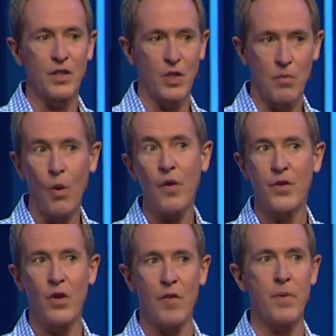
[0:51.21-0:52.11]
So more of
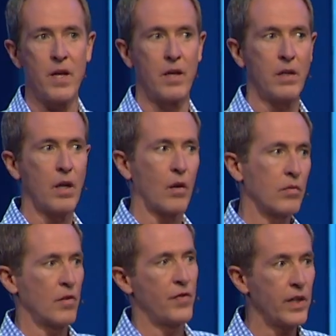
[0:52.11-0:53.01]
you have been,
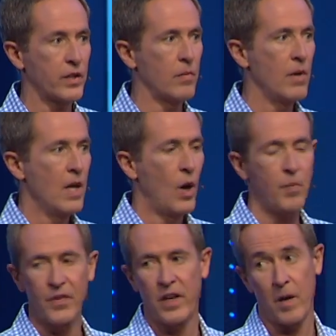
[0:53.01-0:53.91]
a victim,
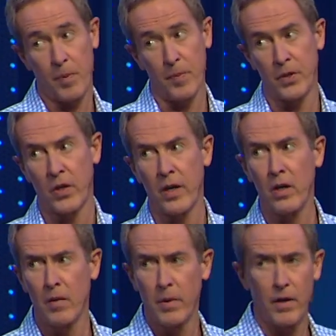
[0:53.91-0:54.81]
hopefully not a
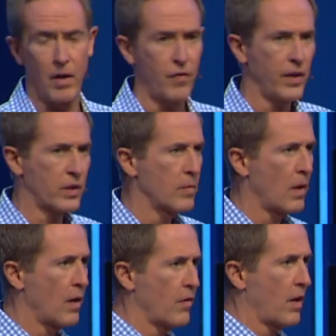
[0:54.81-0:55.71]
perpetrator, but a victim
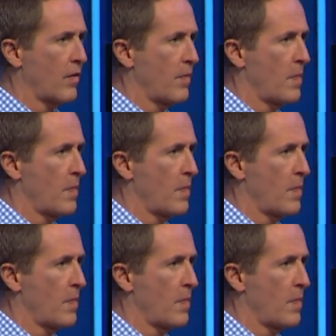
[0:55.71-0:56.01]
of,